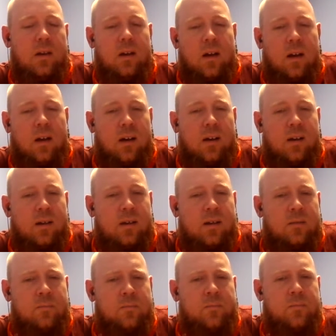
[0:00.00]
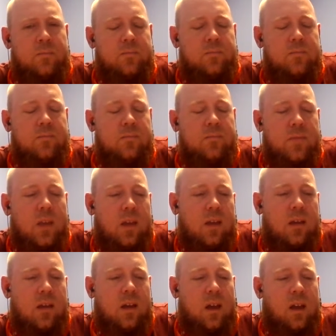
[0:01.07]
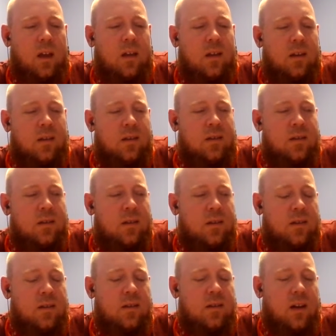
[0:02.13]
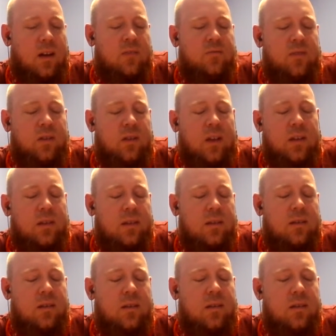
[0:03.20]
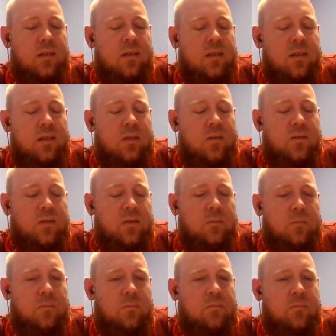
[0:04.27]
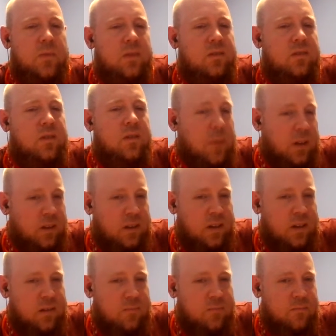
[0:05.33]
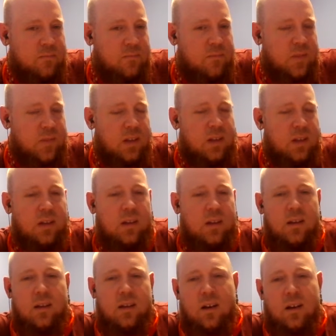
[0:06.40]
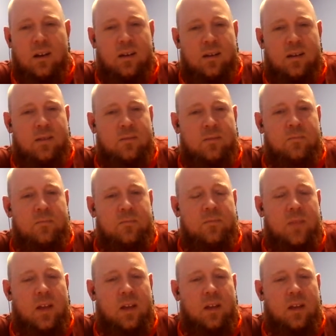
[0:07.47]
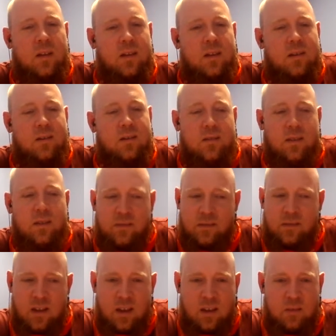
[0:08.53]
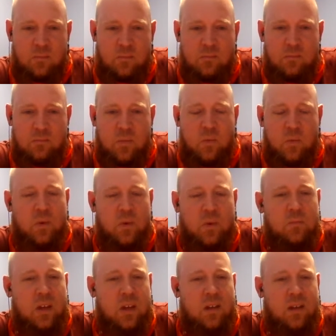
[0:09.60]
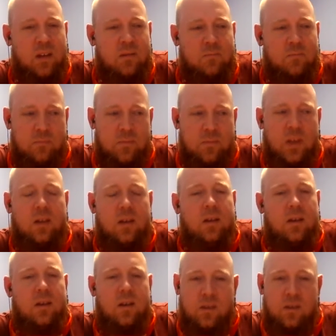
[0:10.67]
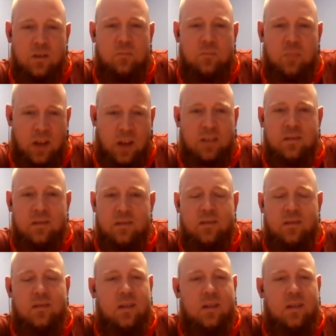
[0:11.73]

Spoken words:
um, and I feel like he could use some stability, um, and this team would be a good place,